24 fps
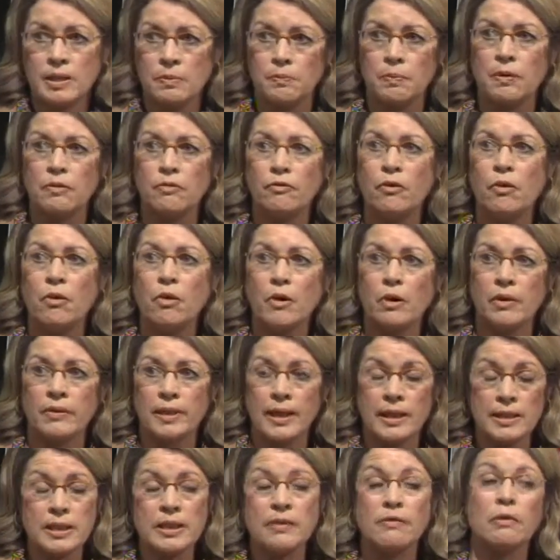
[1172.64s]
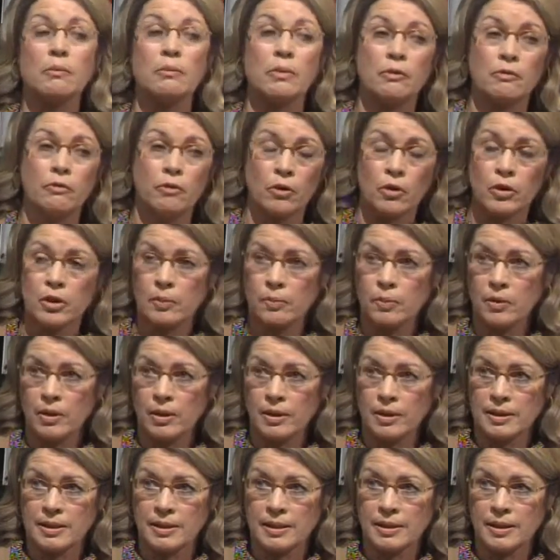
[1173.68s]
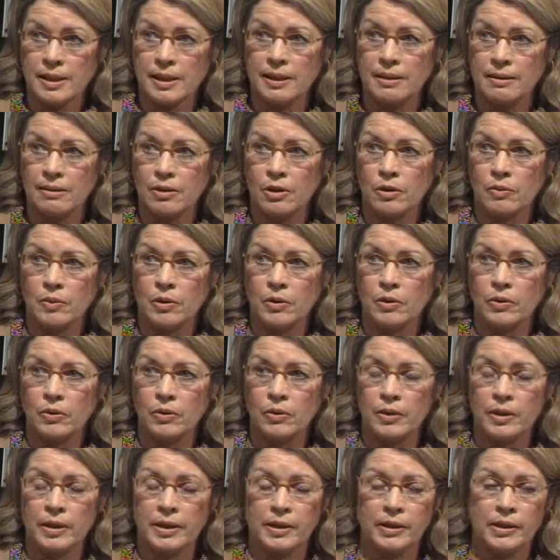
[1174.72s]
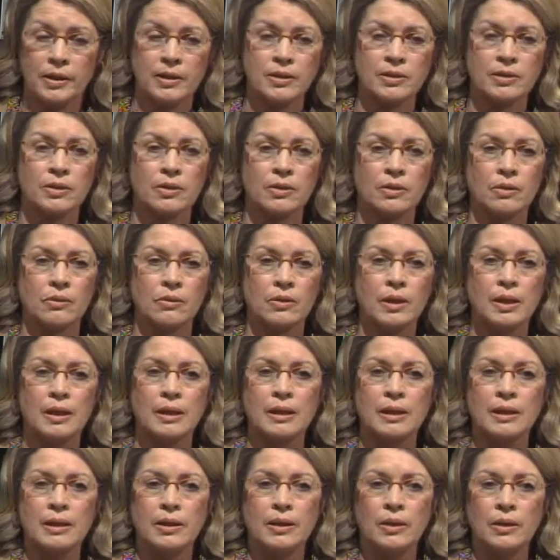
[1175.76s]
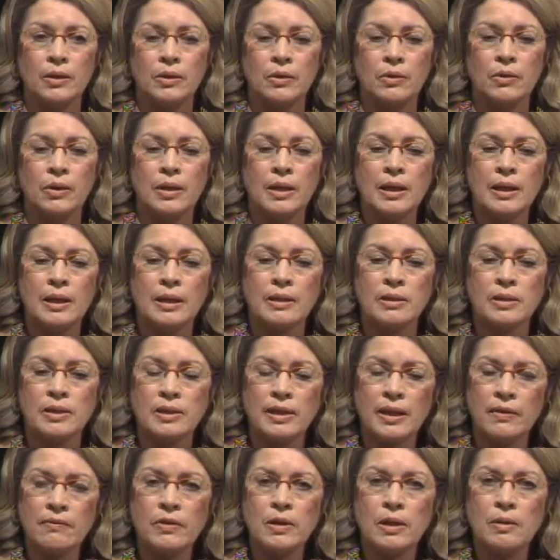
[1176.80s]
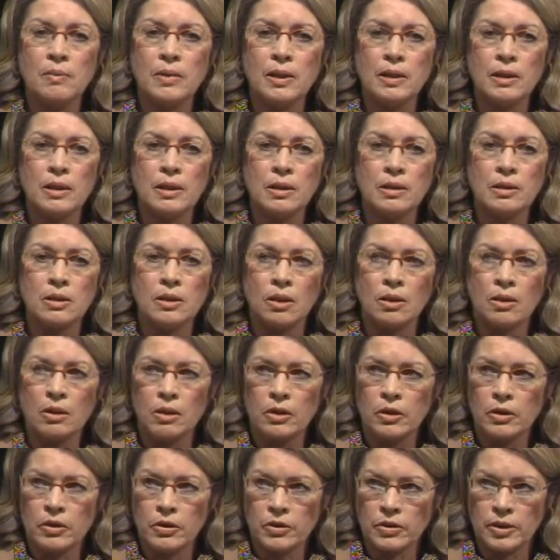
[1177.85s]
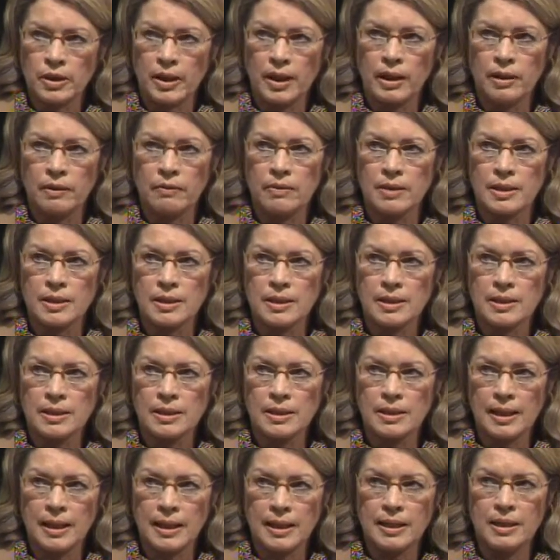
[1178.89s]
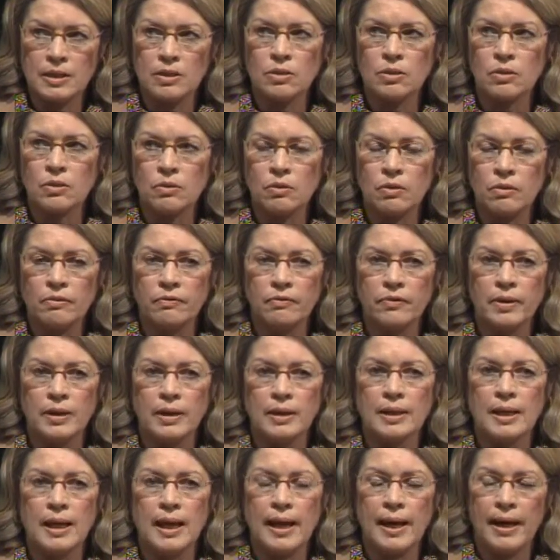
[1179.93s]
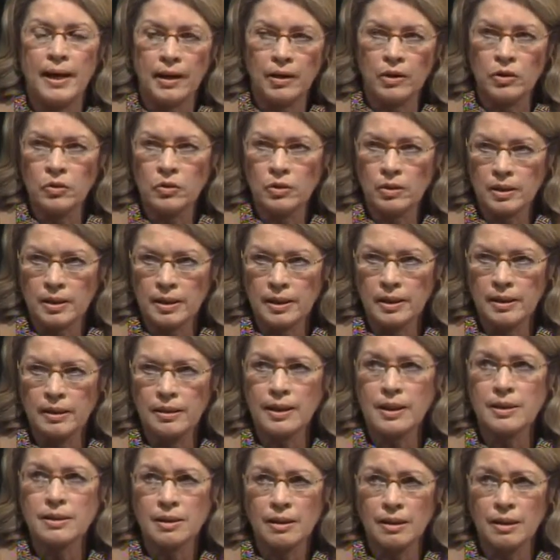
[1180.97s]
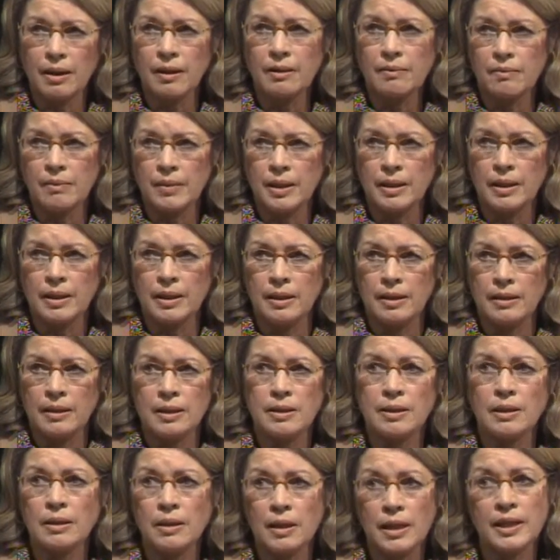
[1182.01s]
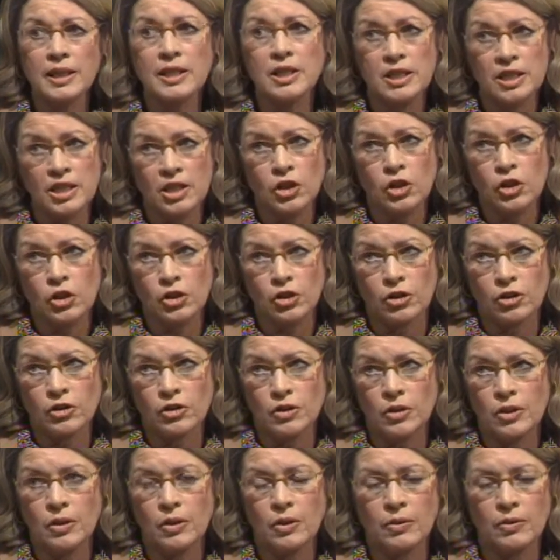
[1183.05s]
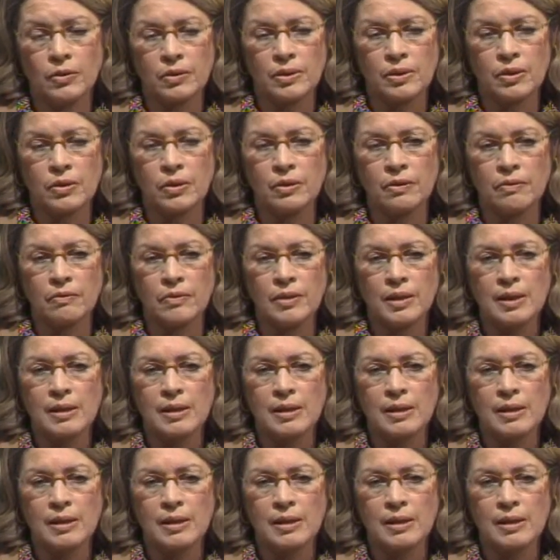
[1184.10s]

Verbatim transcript: before, that's even before the Portland State urban renewal area. So, you know, $70 million out of the state school fund annually, that's a lot of money. That's a lot of teachers, you know, sort of.